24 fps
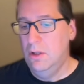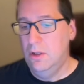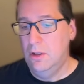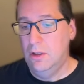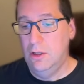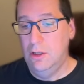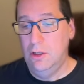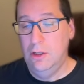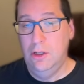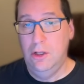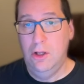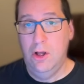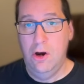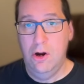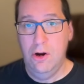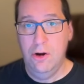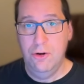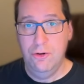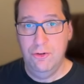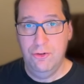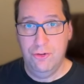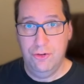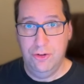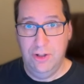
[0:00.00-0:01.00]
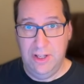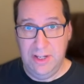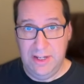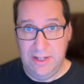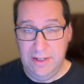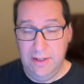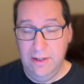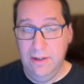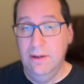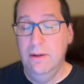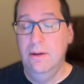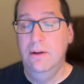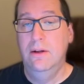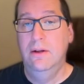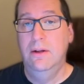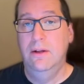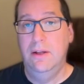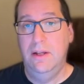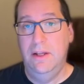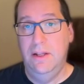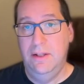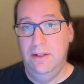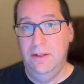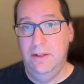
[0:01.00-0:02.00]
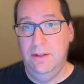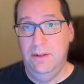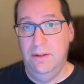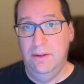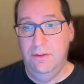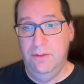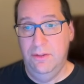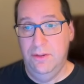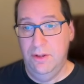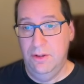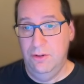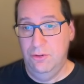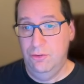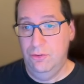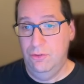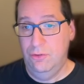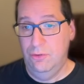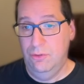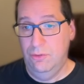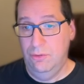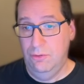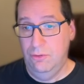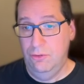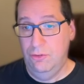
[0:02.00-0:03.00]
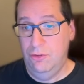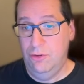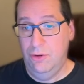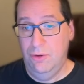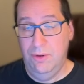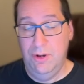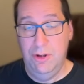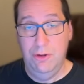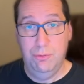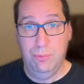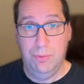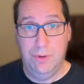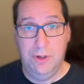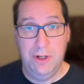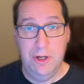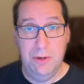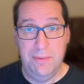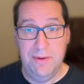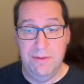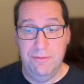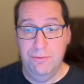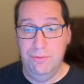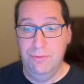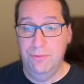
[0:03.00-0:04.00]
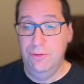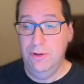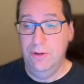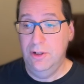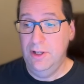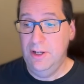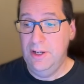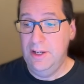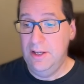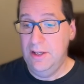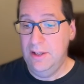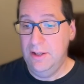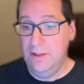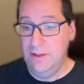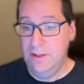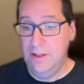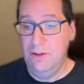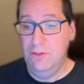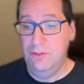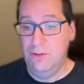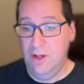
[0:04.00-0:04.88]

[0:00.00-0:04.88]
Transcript: Largely in this series, we're going to be filling in these